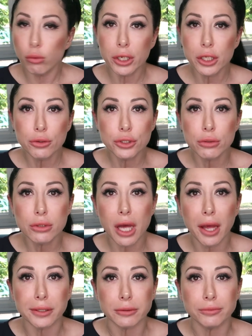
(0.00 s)
What do you do
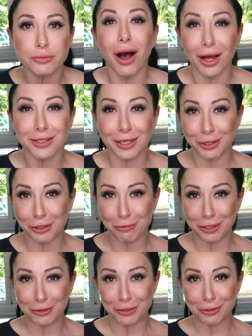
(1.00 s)
then? I'll tell
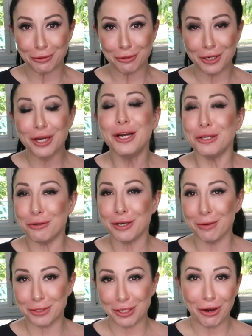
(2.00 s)
you what you do. You
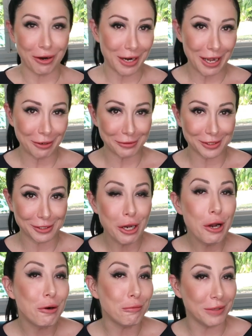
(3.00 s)
come to our house.
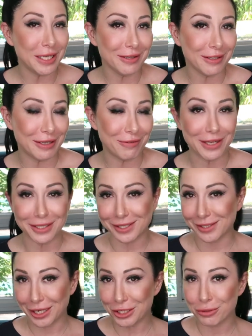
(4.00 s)
We live in the
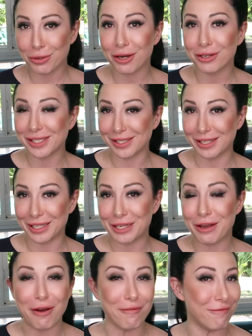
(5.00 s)
sanctuary
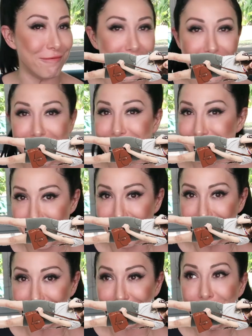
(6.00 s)
city of,
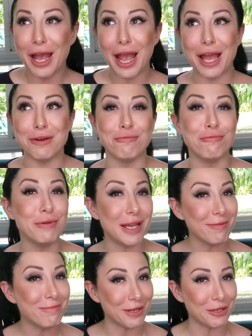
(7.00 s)
and
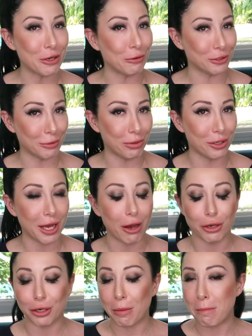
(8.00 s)
we've been known to put
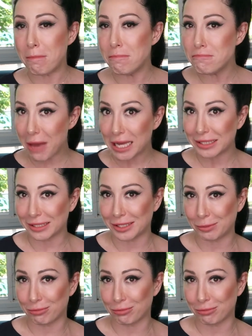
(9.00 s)
out an amazing